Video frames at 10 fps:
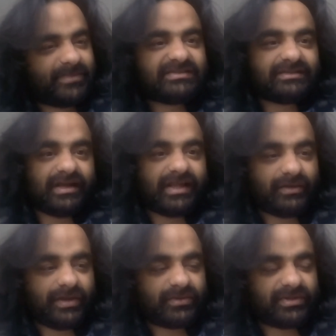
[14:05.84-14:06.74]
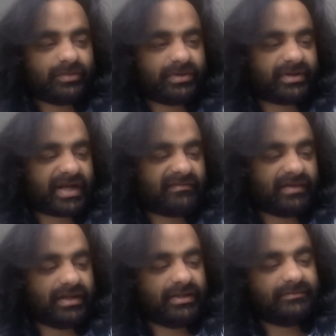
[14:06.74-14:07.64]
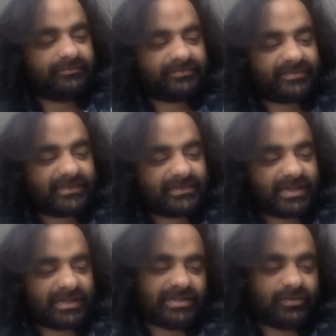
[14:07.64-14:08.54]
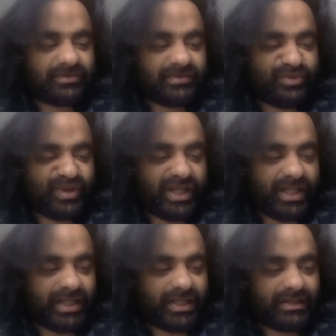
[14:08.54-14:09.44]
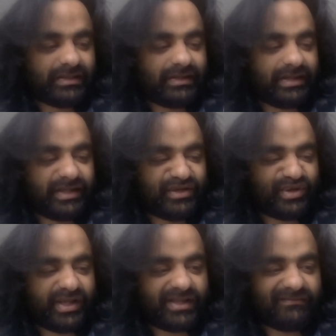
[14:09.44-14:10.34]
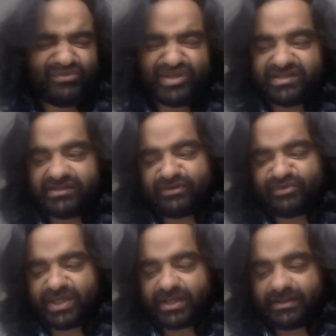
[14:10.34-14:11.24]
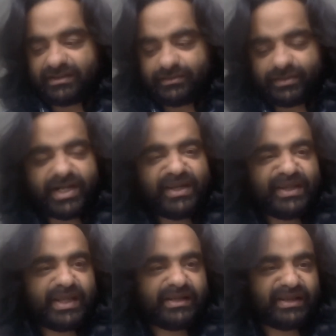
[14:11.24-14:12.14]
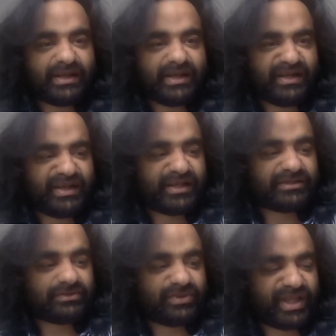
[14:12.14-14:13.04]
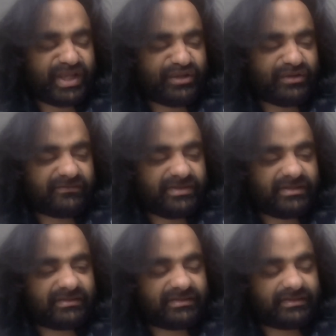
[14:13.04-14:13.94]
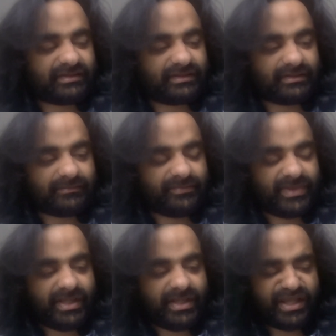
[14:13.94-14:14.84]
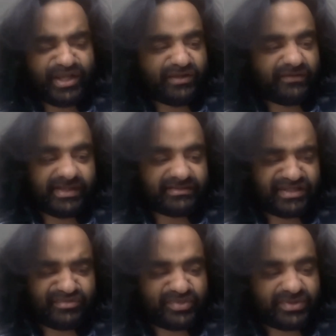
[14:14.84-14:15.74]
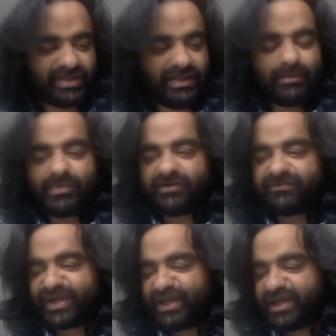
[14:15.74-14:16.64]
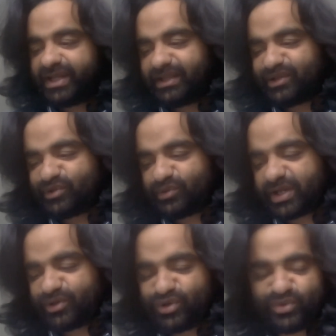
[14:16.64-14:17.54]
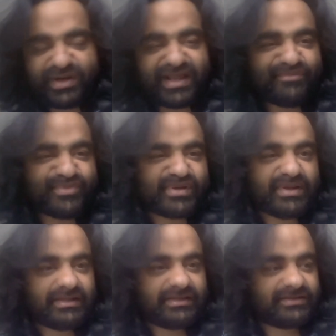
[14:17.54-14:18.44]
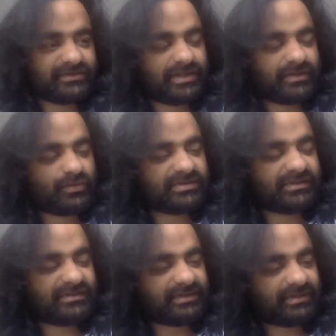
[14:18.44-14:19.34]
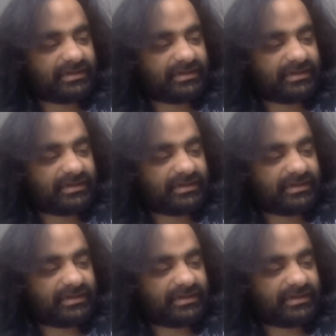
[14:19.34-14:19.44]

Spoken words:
But still, I was able to travel. That was the only takeaway message from that. So I didn't get through any of this. Any of the exams. But finally, you know, I don't know what happened. So there was this